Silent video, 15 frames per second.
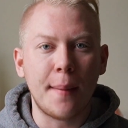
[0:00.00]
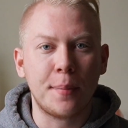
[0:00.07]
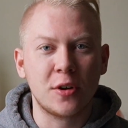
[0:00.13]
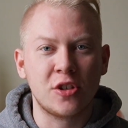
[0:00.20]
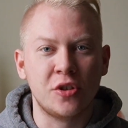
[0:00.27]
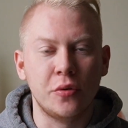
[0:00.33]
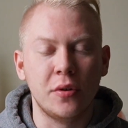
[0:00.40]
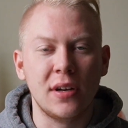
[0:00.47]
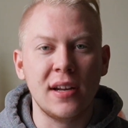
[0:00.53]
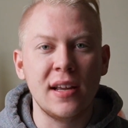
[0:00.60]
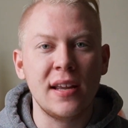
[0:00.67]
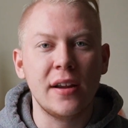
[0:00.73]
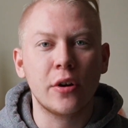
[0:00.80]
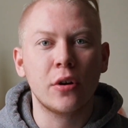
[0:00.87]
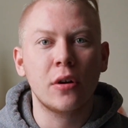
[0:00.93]
opportunity
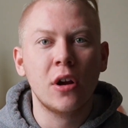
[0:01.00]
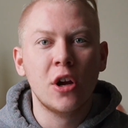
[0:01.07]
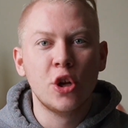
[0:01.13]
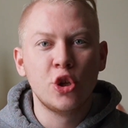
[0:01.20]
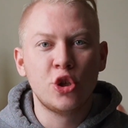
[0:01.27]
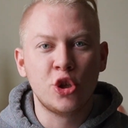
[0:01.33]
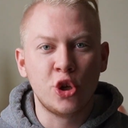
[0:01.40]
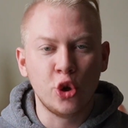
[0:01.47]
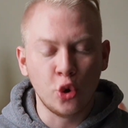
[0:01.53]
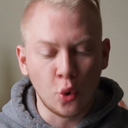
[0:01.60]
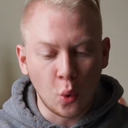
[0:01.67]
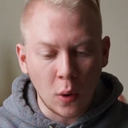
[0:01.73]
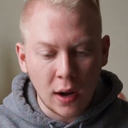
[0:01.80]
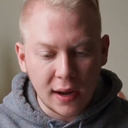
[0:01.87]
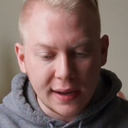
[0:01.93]
here
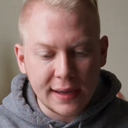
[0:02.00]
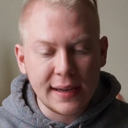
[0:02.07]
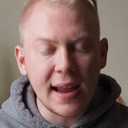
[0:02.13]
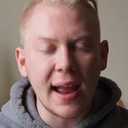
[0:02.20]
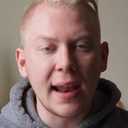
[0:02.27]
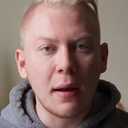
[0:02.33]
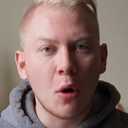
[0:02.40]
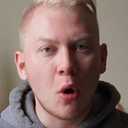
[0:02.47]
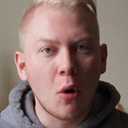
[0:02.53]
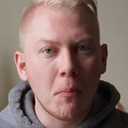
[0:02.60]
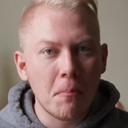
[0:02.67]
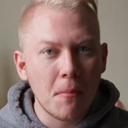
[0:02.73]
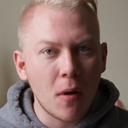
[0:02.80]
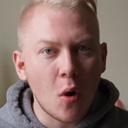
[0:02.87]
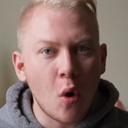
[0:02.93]
to get
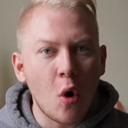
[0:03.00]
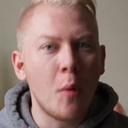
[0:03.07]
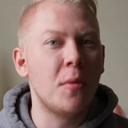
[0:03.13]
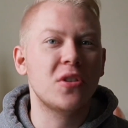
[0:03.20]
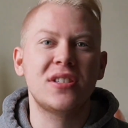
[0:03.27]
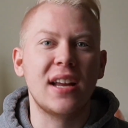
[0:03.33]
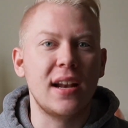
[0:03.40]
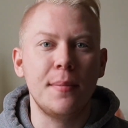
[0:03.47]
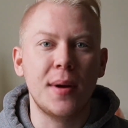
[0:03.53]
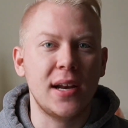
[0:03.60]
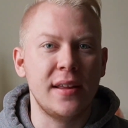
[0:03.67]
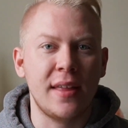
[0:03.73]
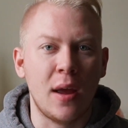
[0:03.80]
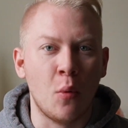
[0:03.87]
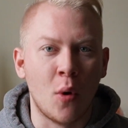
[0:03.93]
almost
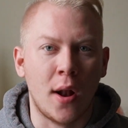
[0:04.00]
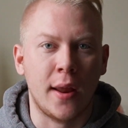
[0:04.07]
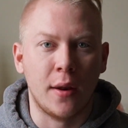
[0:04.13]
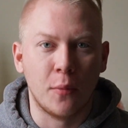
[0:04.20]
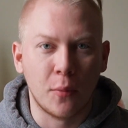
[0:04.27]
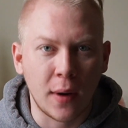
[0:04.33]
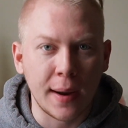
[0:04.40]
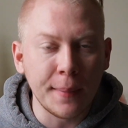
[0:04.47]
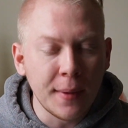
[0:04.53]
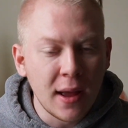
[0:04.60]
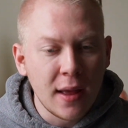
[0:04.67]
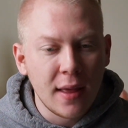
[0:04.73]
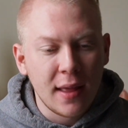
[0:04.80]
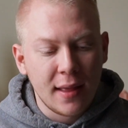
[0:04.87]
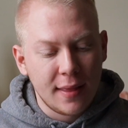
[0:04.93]
anybody they wanted, right?
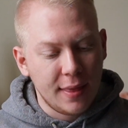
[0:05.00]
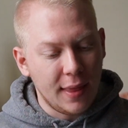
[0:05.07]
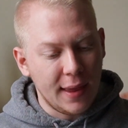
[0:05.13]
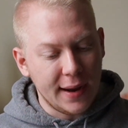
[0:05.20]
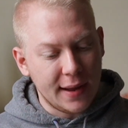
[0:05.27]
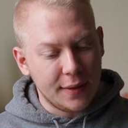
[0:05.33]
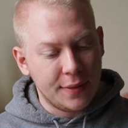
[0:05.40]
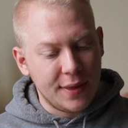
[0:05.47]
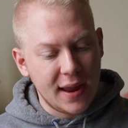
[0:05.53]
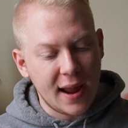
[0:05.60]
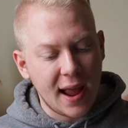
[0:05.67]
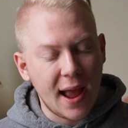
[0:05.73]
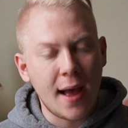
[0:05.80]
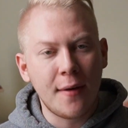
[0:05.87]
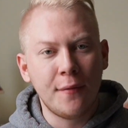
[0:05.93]
Like, they
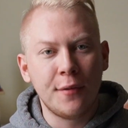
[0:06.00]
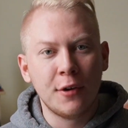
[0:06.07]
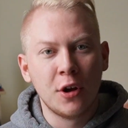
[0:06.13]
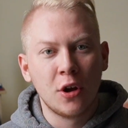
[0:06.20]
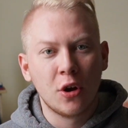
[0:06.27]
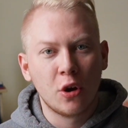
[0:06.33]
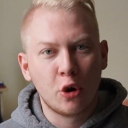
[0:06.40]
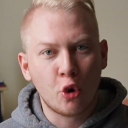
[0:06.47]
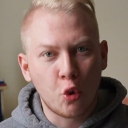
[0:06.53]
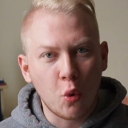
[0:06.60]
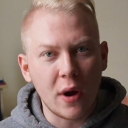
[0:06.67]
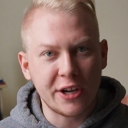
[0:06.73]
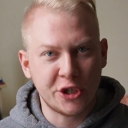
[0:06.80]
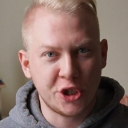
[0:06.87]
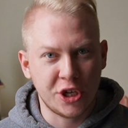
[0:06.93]
have
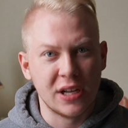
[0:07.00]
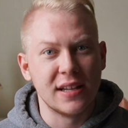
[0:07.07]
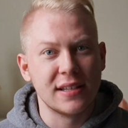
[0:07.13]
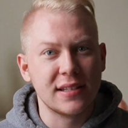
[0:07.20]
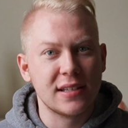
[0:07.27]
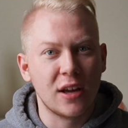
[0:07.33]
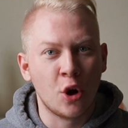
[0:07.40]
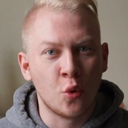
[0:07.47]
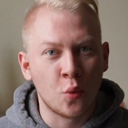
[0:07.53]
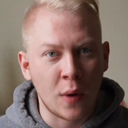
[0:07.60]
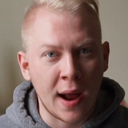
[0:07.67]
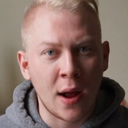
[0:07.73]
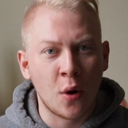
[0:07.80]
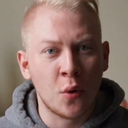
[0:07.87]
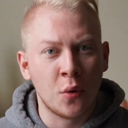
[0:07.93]
questions
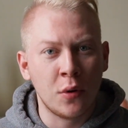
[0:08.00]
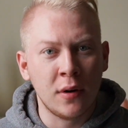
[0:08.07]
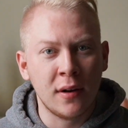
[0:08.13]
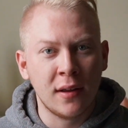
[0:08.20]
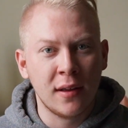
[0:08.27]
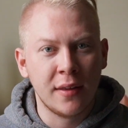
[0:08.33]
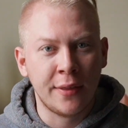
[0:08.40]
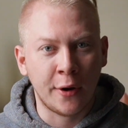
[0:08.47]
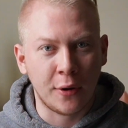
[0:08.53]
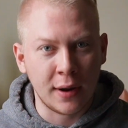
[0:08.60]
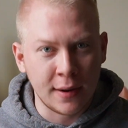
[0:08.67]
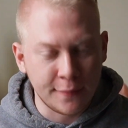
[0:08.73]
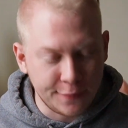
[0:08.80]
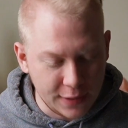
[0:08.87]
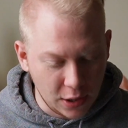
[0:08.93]
around their
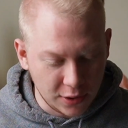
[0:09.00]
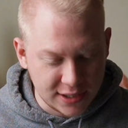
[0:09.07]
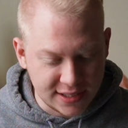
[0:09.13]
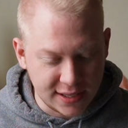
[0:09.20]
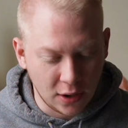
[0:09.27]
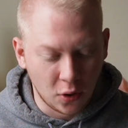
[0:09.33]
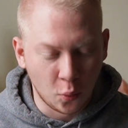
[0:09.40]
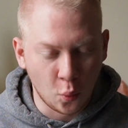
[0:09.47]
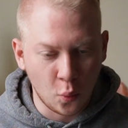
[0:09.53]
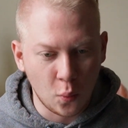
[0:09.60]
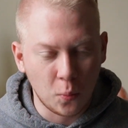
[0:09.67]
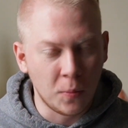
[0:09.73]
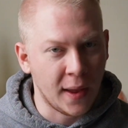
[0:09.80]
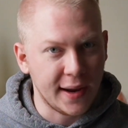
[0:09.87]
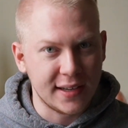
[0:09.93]
infield still.
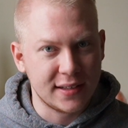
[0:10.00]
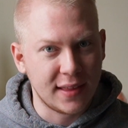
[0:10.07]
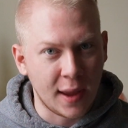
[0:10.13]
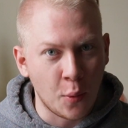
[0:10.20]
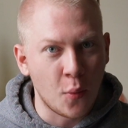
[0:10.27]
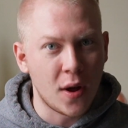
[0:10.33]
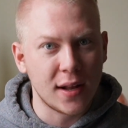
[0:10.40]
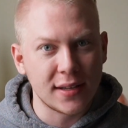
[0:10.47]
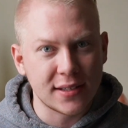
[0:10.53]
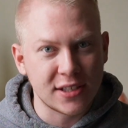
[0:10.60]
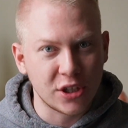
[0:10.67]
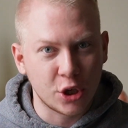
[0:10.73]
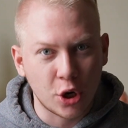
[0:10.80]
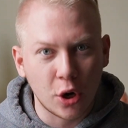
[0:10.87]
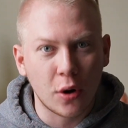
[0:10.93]
Like, they want
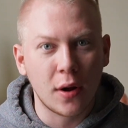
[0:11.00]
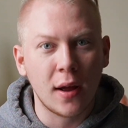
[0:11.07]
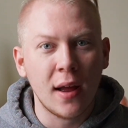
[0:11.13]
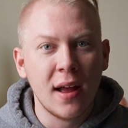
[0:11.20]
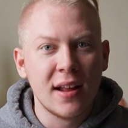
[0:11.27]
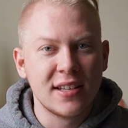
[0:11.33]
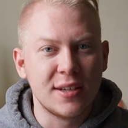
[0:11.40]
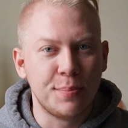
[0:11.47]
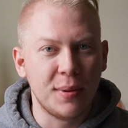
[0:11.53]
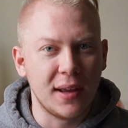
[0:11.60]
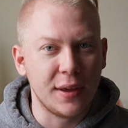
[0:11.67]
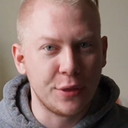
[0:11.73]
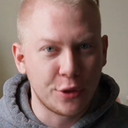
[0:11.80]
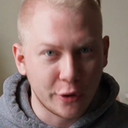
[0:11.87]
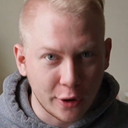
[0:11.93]
Segura to
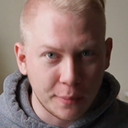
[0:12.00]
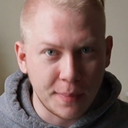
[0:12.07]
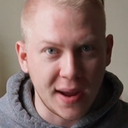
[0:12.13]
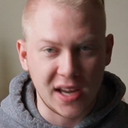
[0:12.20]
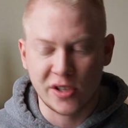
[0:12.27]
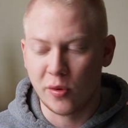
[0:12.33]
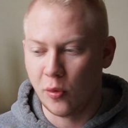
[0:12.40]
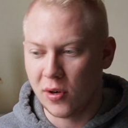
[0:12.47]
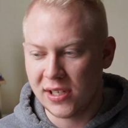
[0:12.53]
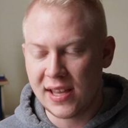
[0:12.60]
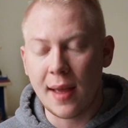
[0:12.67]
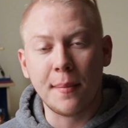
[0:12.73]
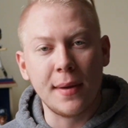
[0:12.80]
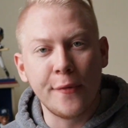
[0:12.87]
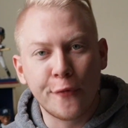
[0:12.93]
play third base. So what does
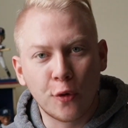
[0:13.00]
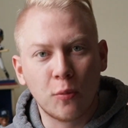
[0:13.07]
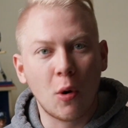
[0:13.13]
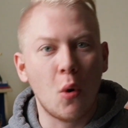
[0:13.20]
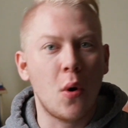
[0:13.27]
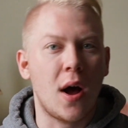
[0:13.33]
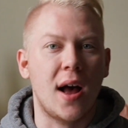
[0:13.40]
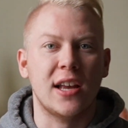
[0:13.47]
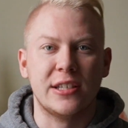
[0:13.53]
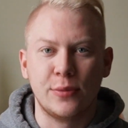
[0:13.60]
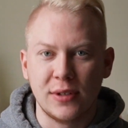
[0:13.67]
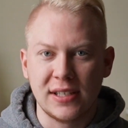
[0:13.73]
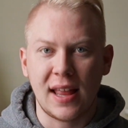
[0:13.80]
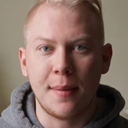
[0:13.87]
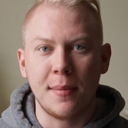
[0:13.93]
that mean for Rojas?
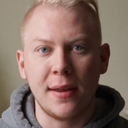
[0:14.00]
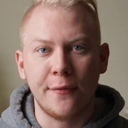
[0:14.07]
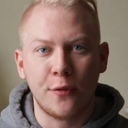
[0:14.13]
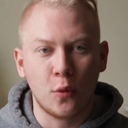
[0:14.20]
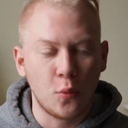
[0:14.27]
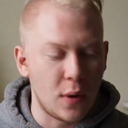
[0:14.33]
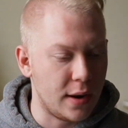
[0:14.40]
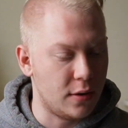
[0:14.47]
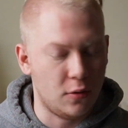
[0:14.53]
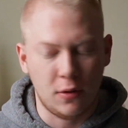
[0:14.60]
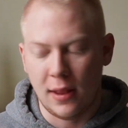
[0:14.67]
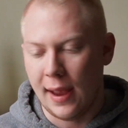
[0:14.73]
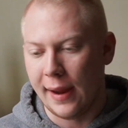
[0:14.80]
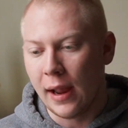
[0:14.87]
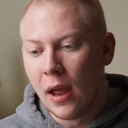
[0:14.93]
What does that mean for Wendell?
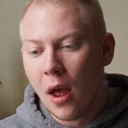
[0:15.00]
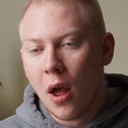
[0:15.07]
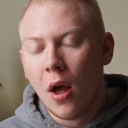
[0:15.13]
Like,